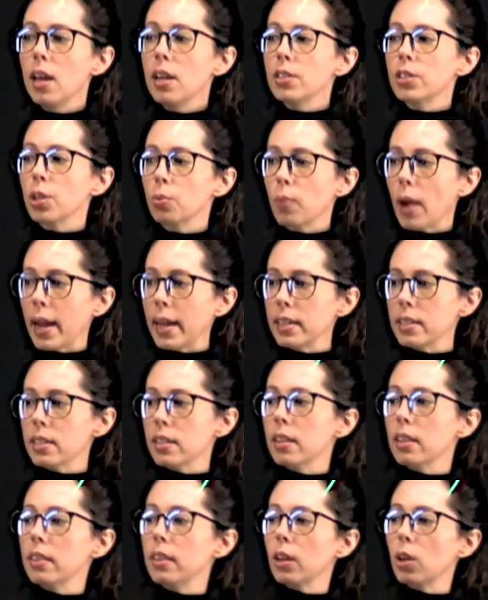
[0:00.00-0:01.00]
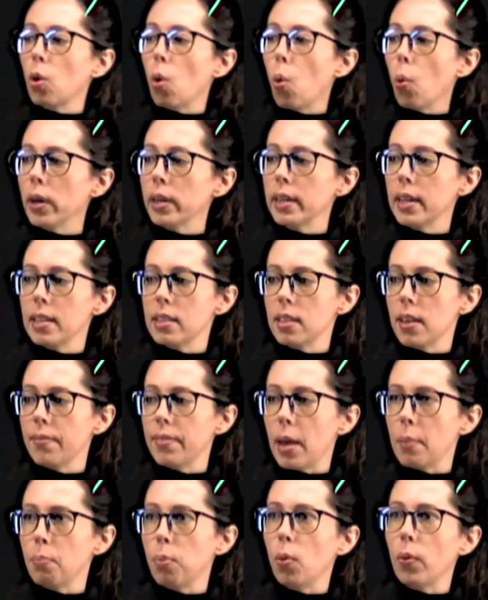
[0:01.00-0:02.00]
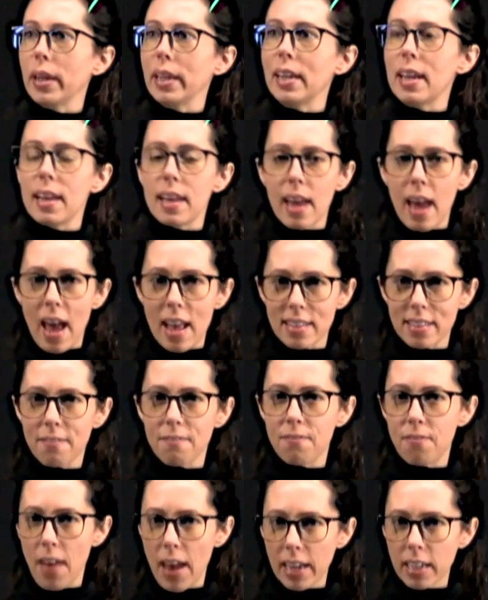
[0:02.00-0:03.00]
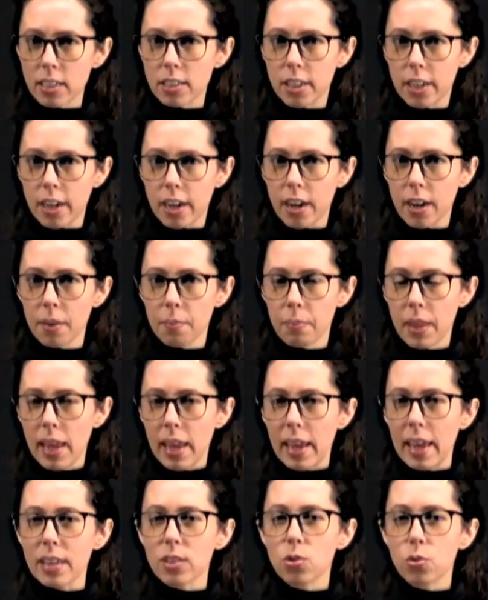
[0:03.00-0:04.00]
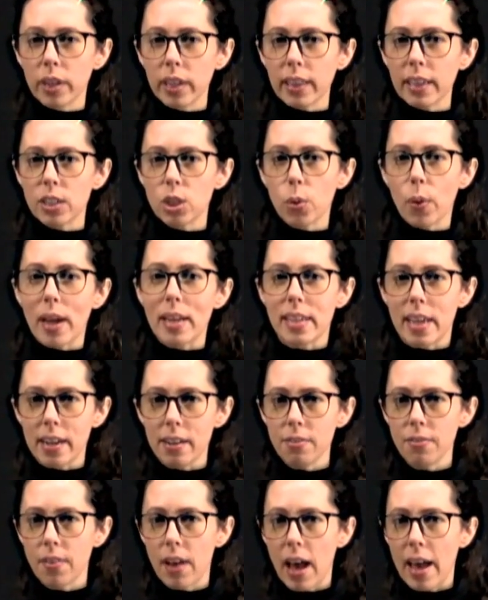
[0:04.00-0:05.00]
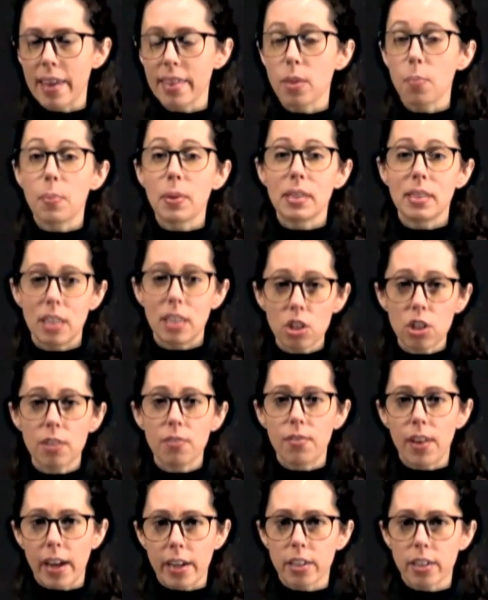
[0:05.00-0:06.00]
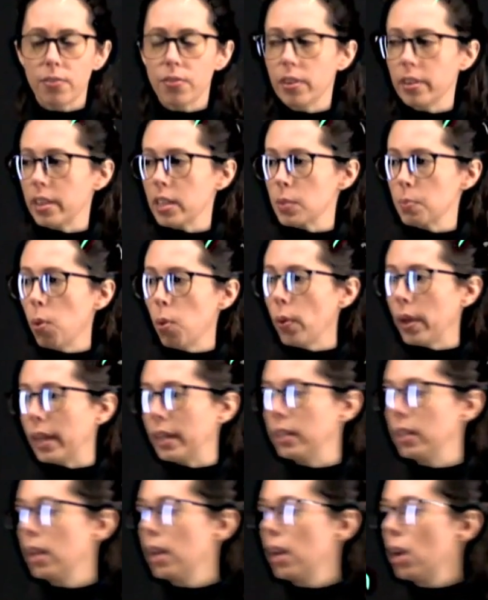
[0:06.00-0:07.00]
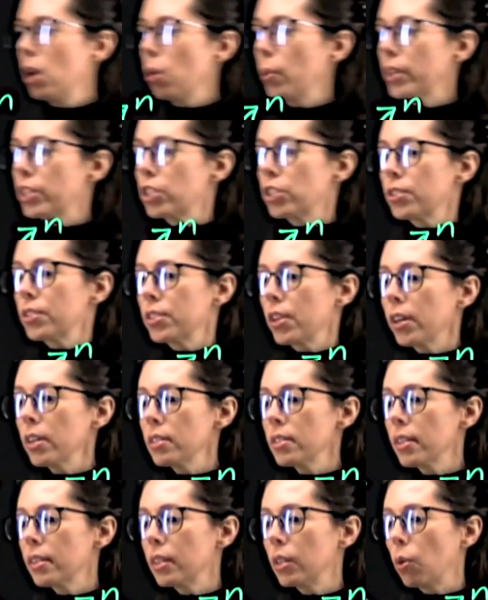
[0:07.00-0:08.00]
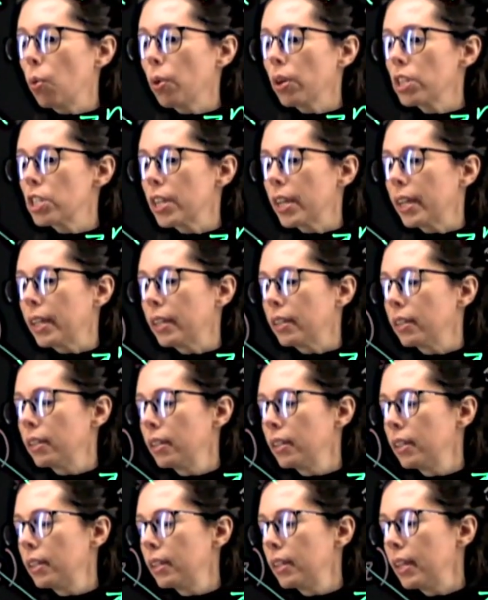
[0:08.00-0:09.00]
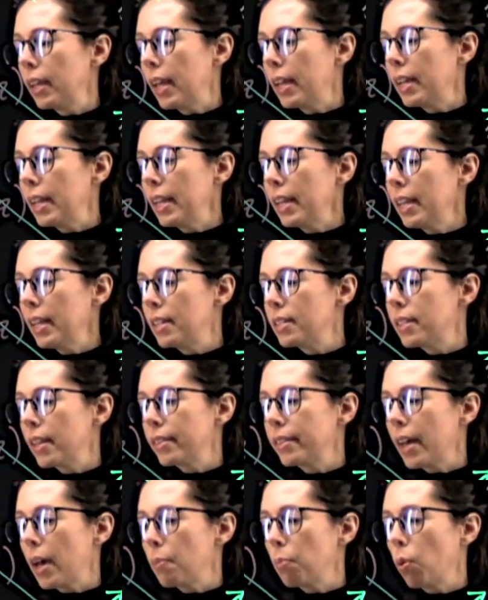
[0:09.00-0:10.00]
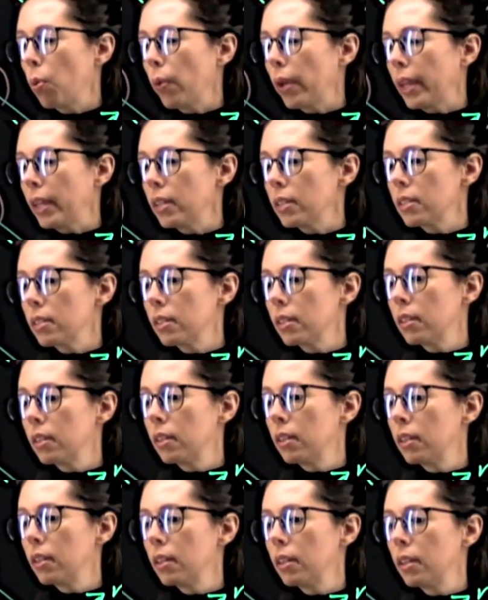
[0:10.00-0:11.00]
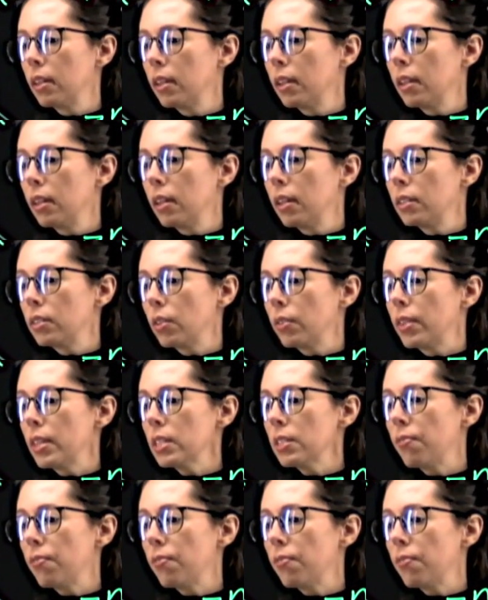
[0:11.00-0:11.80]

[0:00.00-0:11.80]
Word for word: To write the coordinates of that point as a vector is really to identify the position vector for this point, which starts at the origin and ends at that point. So this